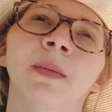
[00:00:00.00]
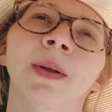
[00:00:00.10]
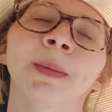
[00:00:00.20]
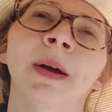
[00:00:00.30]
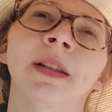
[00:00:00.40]

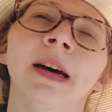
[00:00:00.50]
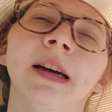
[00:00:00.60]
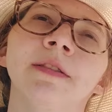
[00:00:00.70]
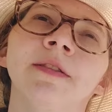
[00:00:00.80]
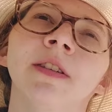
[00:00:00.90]
ponder about
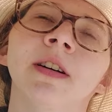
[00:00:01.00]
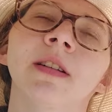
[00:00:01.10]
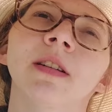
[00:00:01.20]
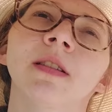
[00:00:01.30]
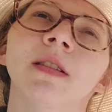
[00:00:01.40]
life
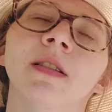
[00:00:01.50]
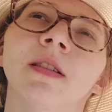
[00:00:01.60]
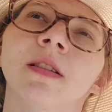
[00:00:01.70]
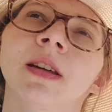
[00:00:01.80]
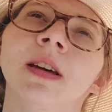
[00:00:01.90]
and
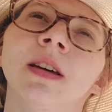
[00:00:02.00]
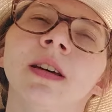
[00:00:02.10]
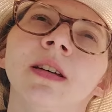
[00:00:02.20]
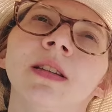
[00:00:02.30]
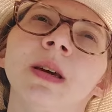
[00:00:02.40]
think
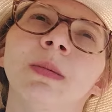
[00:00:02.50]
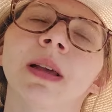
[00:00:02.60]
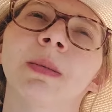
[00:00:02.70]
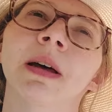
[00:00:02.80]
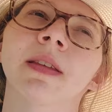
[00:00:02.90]

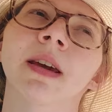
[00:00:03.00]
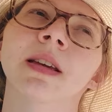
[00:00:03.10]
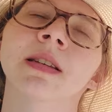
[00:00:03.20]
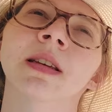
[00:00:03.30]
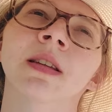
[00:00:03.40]
deeply about
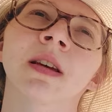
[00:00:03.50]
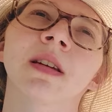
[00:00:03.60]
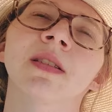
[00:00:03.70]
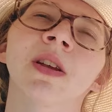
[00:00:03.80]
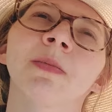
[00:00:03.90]
things and
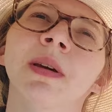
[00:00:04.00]
not